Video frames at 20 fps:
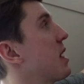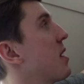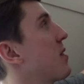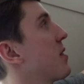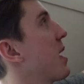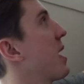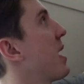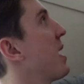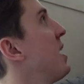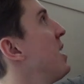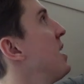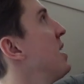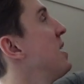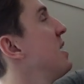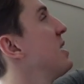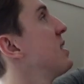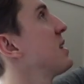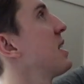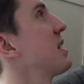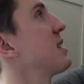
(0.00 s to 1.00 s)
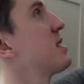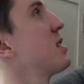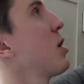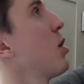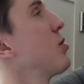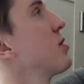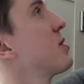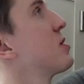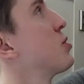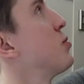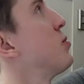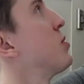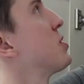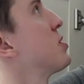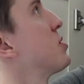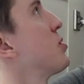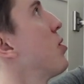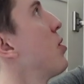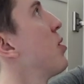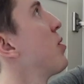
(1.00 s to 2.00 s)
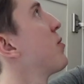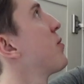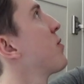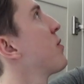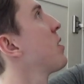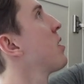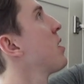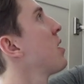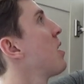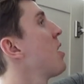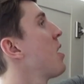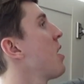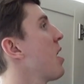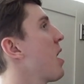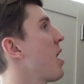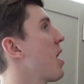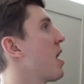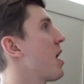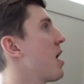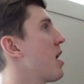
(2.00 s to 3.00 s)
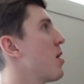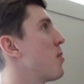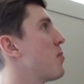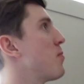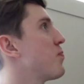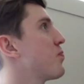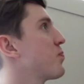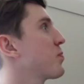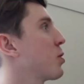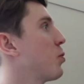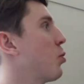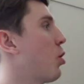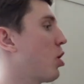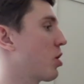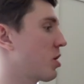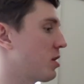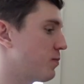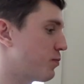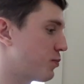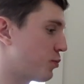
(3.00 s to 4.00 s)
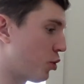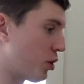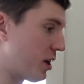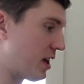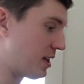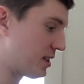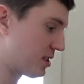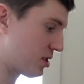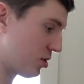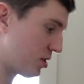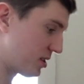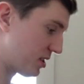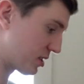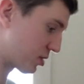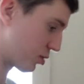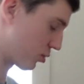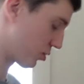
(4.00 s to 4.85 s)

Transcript: out of there. That's the old summer stuff. I can put in as soon as it's